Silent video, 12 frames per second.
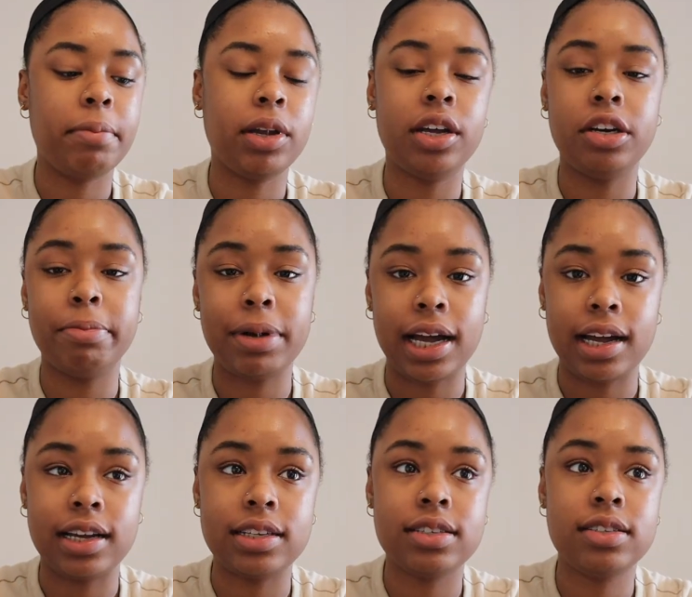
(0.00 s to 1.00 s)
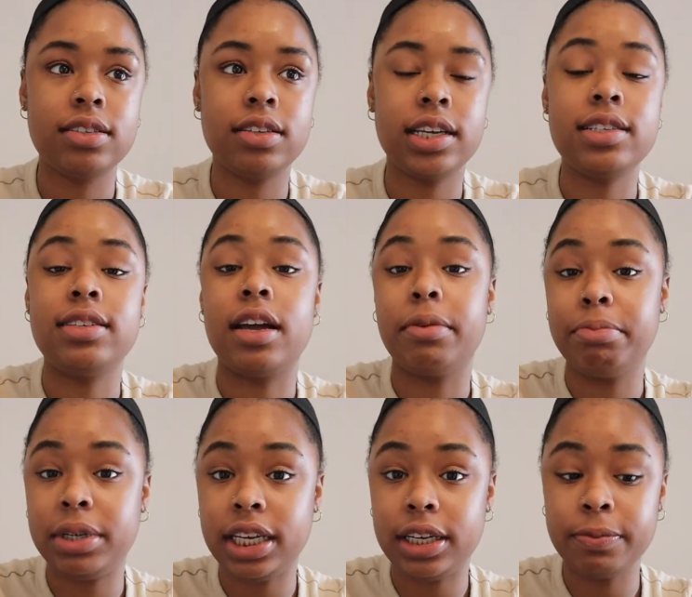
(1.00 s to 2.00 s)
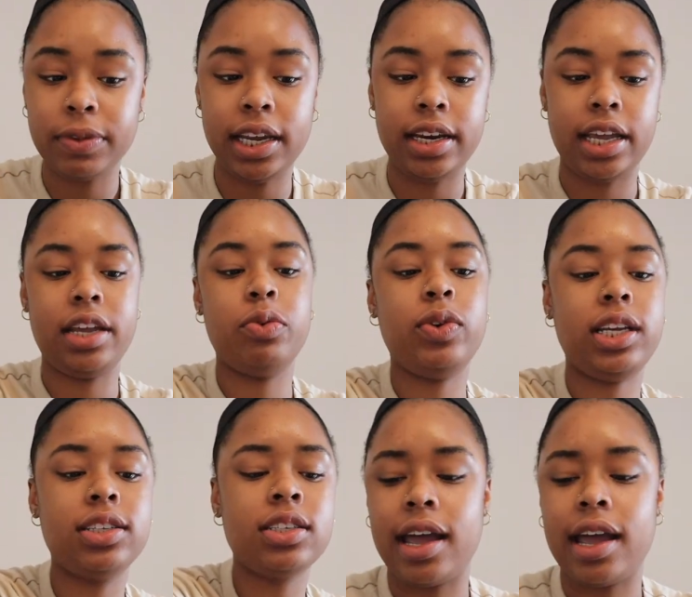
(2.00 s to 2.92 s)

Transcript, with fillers: I'm gonna pass Exam P in eight weeks.